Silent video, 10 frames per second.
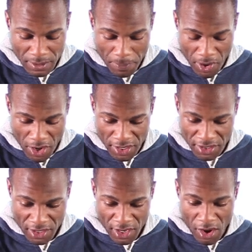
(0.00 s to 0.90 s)
the
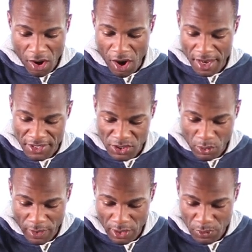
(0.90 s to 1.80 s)
pawn on a
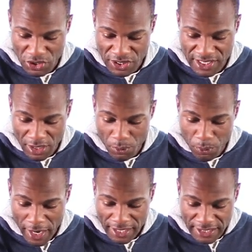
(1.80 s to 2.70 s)
square which is
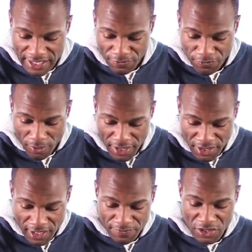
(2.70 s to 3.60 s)
directly in front
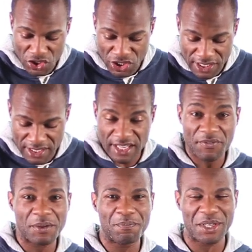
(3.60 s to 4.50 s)
of the
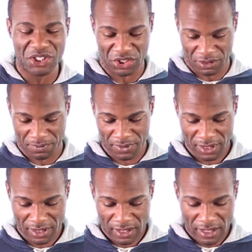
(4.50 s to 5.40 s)
g7 bishop.
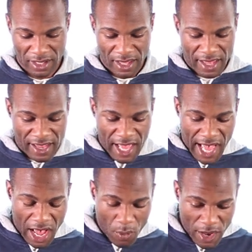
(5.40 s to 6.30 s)

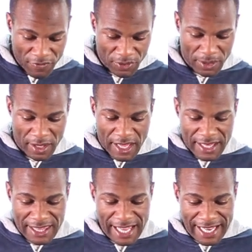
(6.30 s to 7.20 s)
However,
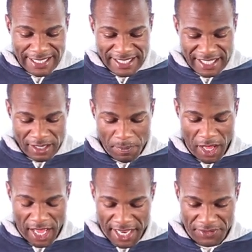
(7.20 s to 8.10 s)
the idea
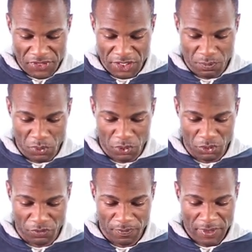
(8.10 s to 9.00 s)
behind this
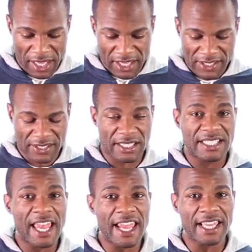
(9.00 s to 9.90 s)
move is to
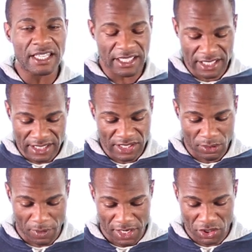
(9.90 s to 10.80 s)
take into
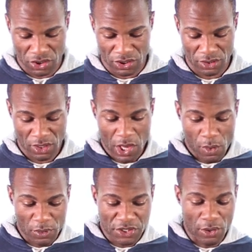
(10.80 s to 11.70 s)
consideration
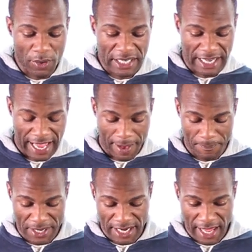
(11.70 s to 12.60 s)
what's going to
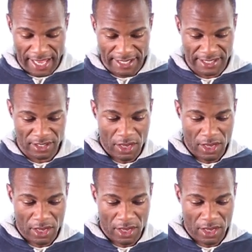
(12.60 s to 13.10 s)
happen next